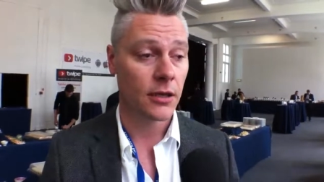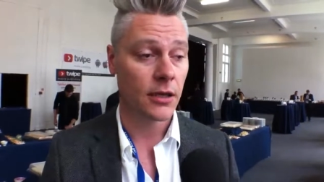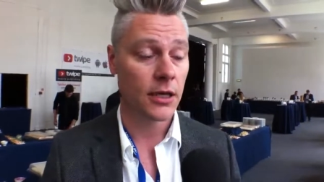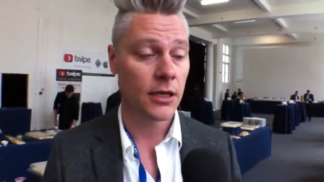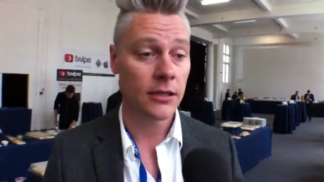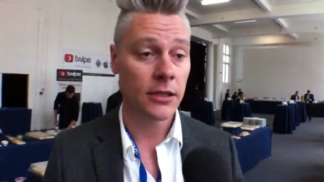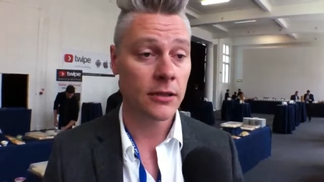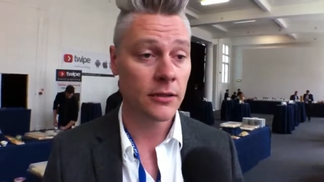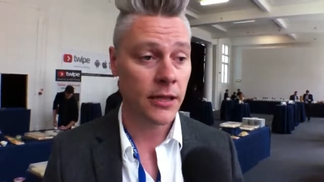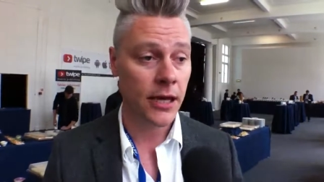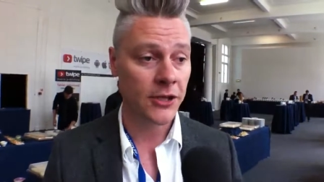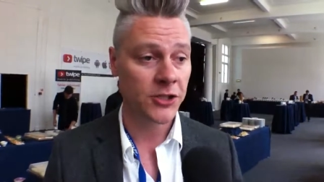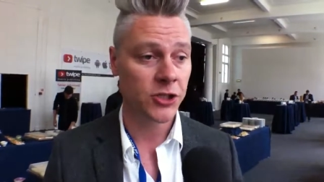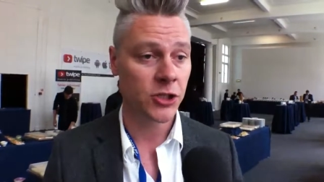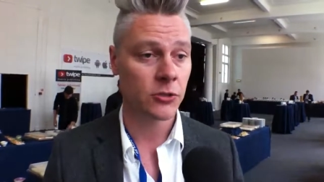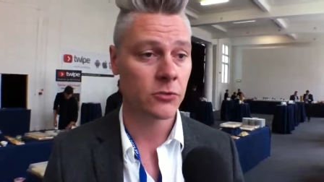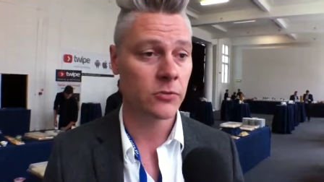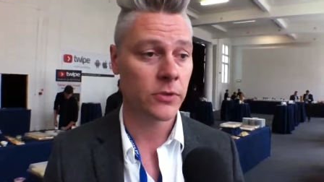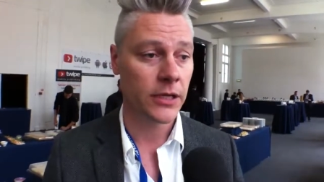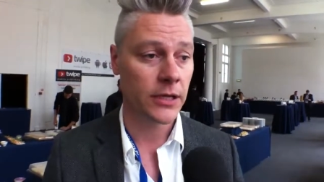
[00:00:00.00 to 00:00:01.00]
in a
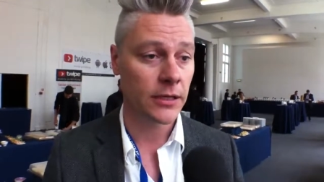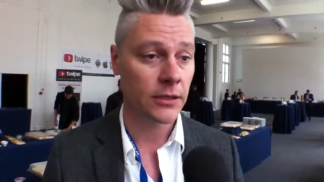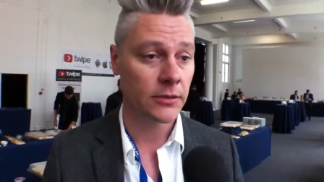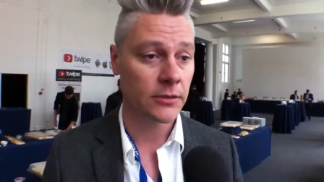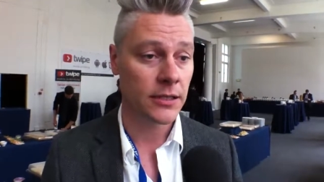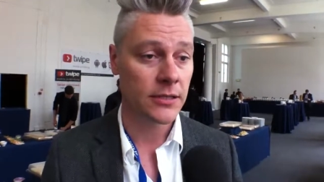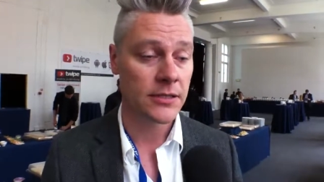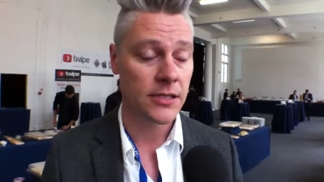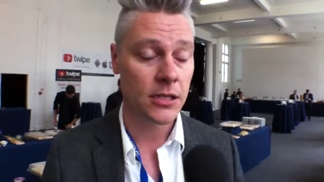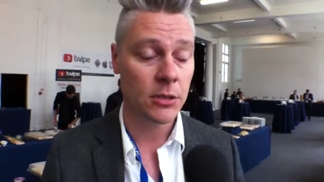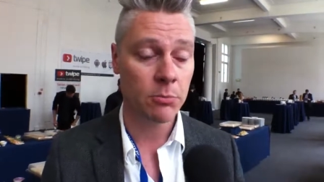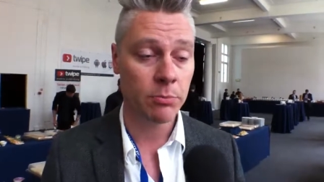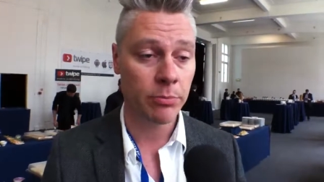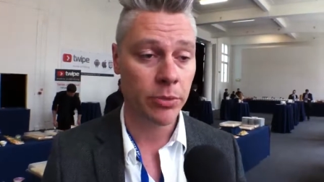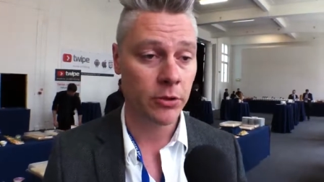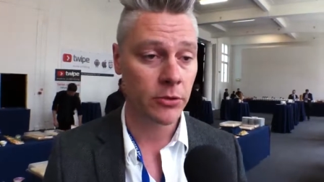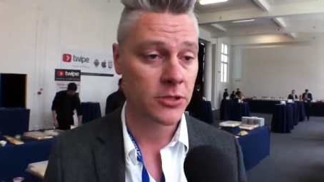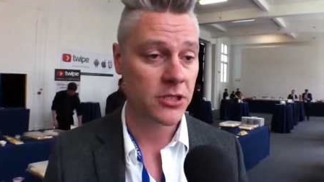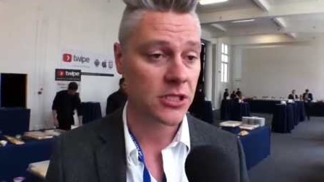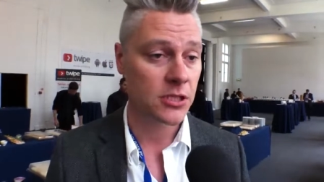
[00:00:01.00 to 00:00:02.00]
natural way that's
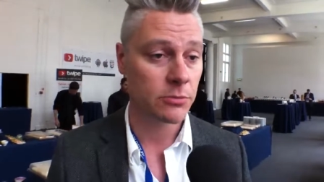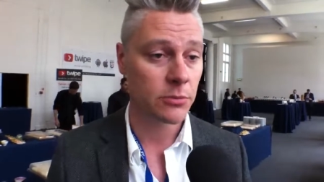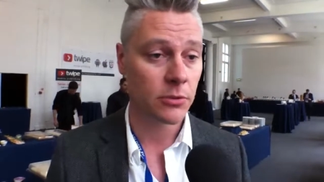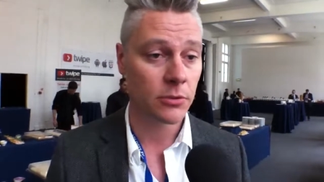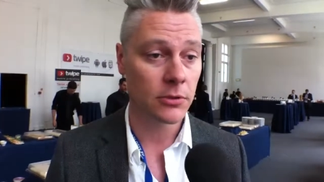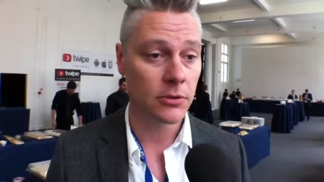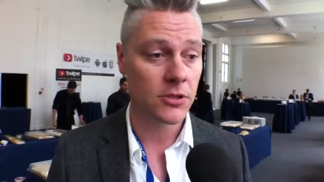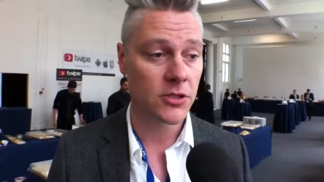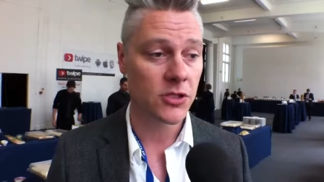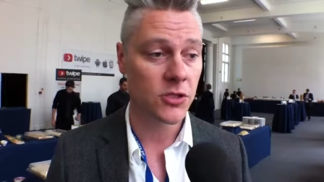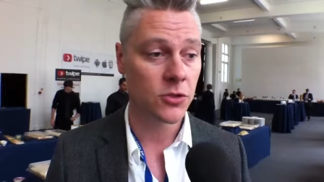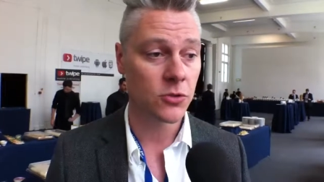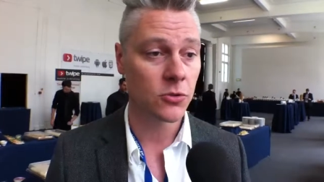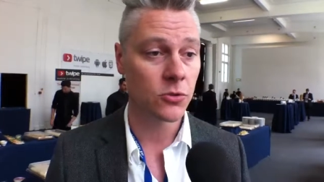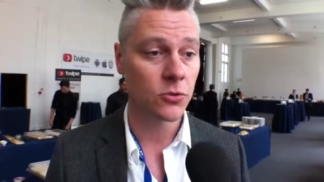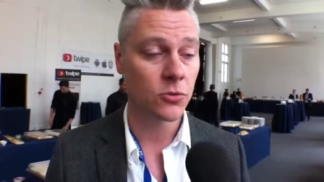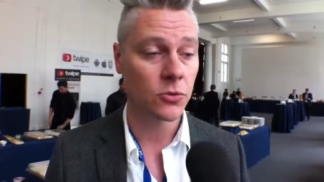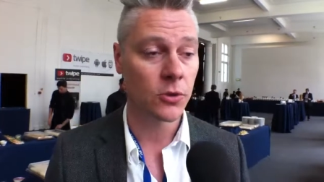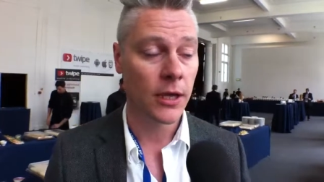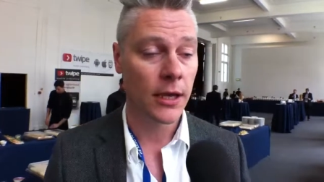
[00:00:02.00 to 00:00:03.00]
impossible
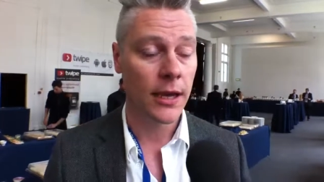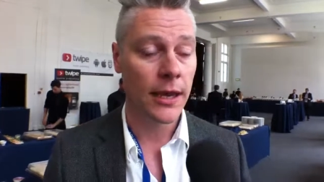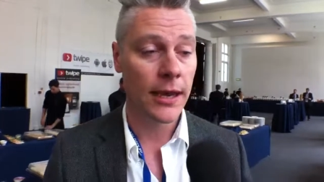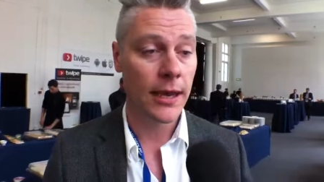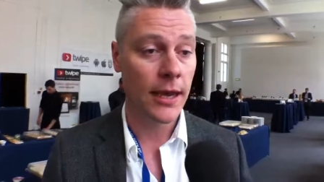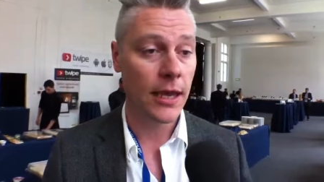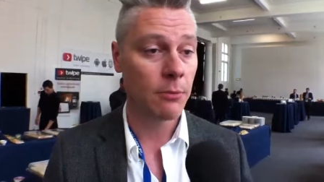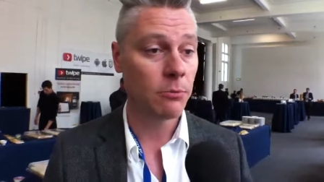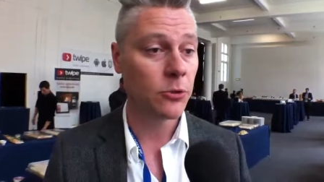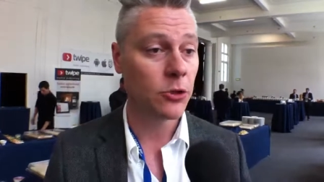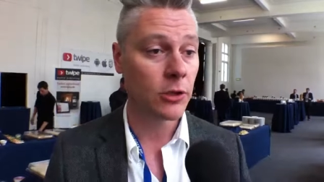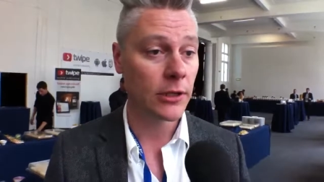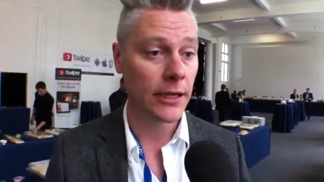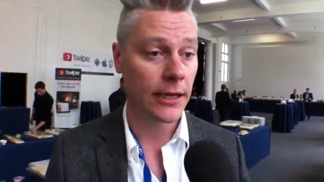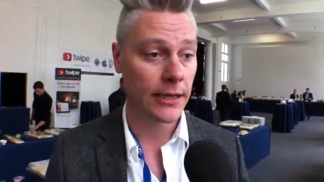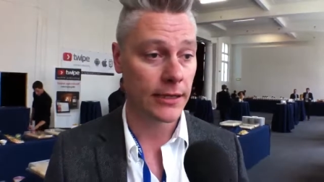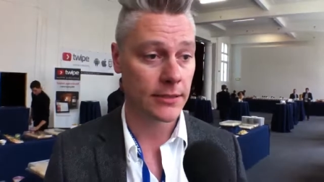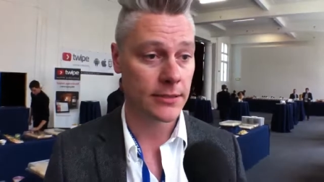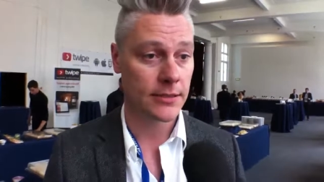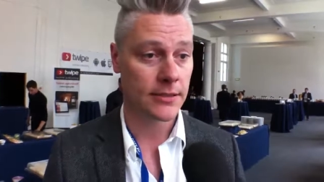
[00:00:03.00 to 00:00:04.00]
to
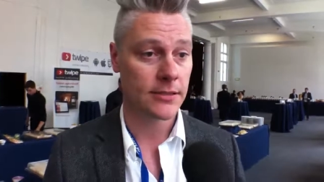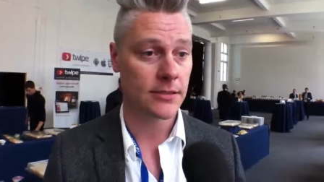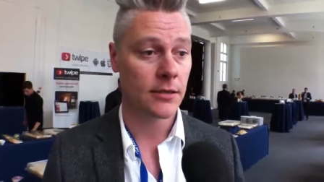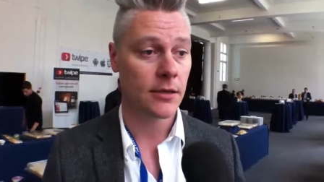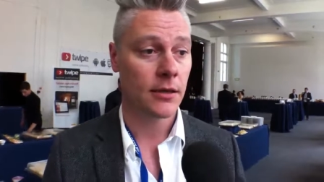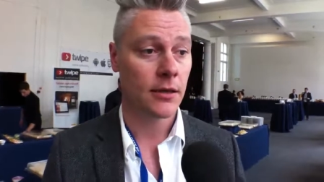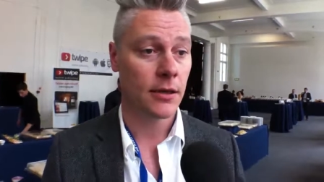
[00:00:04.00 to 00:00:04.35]
emulate.